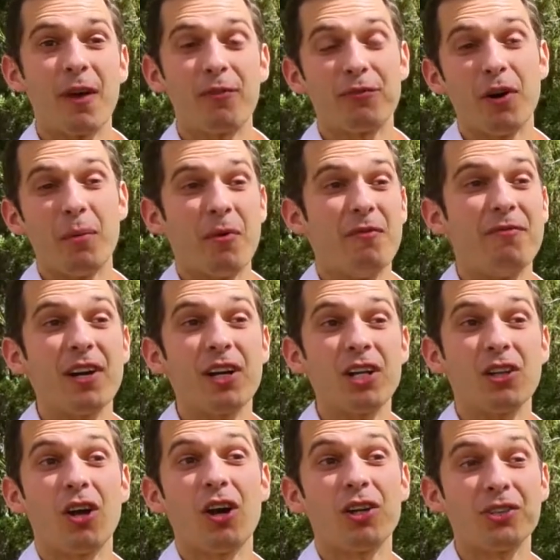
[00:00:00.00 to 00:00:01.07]
from a very
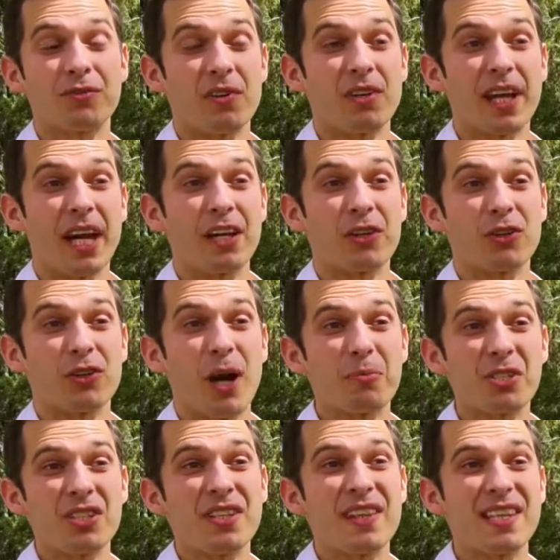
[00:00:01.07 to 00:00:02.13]
large volcanic
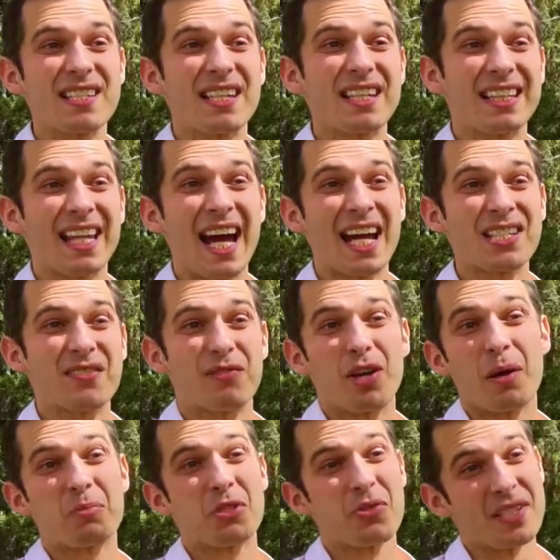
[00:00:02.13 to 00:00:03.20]
eruption. And this can last for
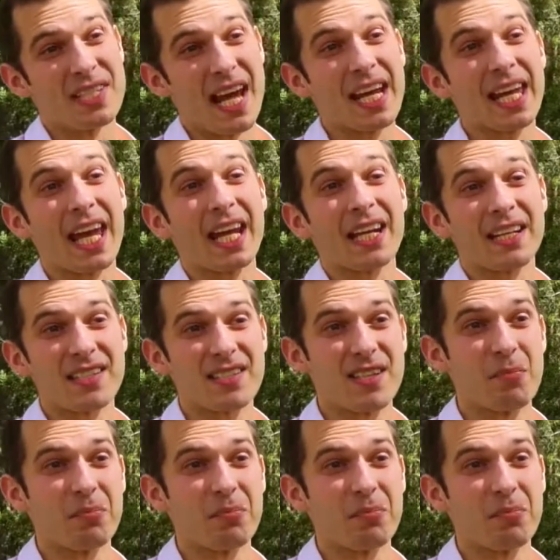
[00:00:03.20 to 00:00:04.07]
up to a decade in some